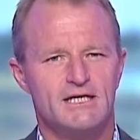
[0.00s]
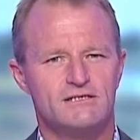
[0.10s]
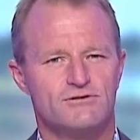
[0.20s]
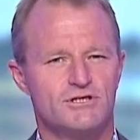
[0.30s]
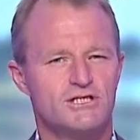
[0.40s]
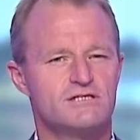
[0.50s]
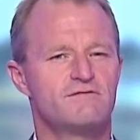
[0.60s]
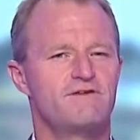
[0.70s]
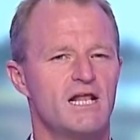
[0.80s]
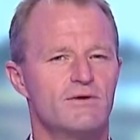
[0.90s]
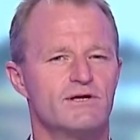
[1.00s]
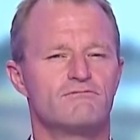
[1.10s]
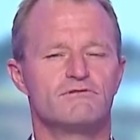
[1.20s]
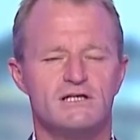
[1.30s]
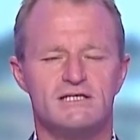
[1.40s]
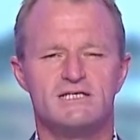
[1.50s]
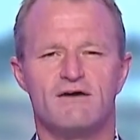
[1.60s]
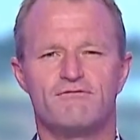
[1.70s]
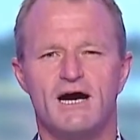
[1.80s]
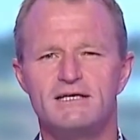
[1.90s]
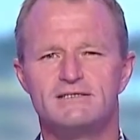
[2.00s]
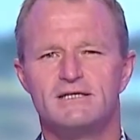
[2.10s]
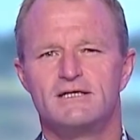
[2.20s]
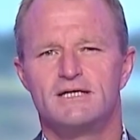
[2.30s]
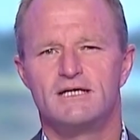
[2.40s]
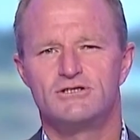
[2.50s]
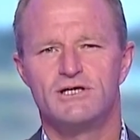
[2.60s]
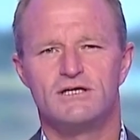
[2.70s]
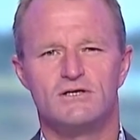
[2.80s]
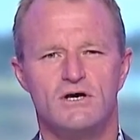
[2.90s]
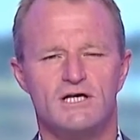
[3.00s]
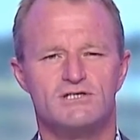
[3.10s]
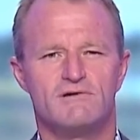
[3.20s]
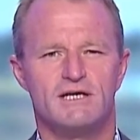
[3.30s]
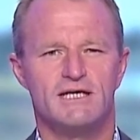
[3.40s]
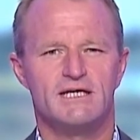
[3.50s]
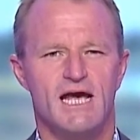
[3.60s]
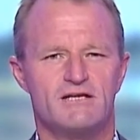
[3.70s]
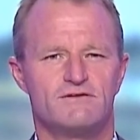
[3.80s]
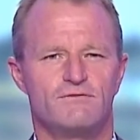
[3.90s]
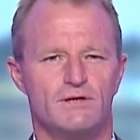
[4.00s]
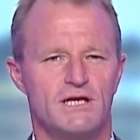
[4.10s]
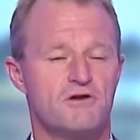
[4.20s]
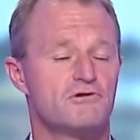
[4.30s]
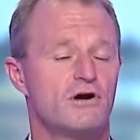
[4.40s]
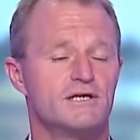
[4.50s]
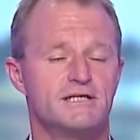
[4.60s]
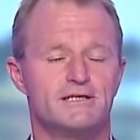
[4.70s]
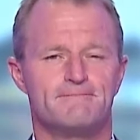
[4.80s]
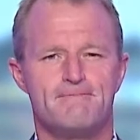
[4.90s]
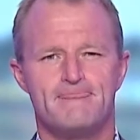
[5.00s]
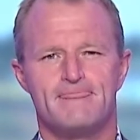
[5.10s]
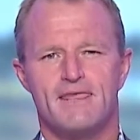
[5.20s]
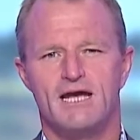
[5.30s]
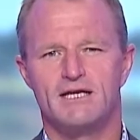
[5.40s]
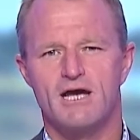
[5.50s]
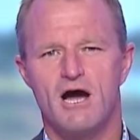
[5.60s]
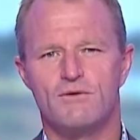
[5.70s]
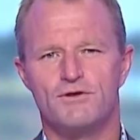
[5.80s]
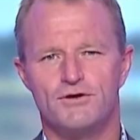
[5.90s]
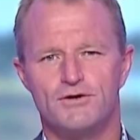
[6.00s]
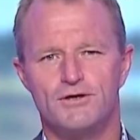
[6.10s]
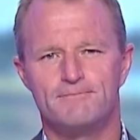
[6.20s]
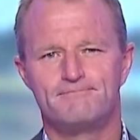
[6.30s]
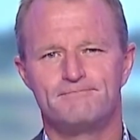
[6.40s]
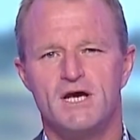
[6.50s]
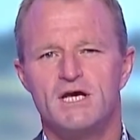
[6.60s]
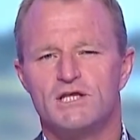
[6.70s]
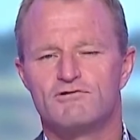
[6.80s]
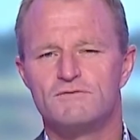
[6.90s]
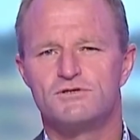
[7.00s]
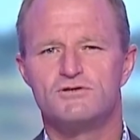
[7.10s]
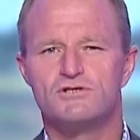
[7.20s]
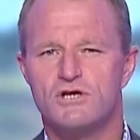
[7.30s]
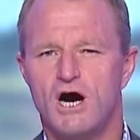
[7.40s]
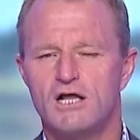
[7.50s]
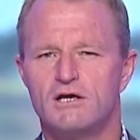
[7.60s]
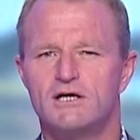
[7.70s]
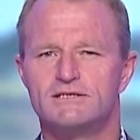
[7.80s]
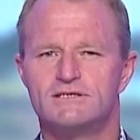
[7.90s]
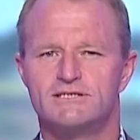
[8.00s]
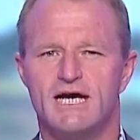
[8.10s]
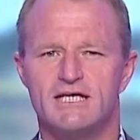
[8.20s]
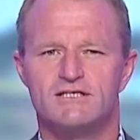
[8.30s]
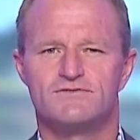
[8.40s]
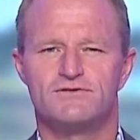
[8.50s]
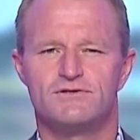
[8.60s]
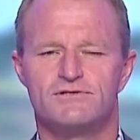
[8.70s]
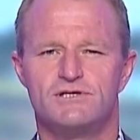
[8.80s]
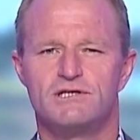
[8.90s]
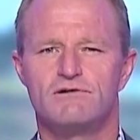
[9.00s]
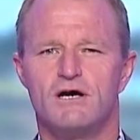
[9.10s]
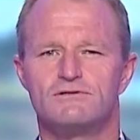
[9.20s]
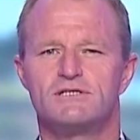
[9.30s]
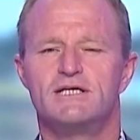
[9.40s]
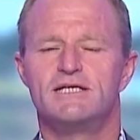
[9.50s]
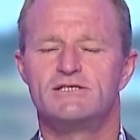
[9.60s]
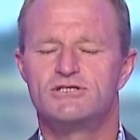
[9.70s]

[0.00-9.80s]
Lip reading: So I think she's the value in a really tough race. She'll get a nice run here out to 1400 ideal and going with her. The Group 2 Skyline Stakes for the 2-year-olds is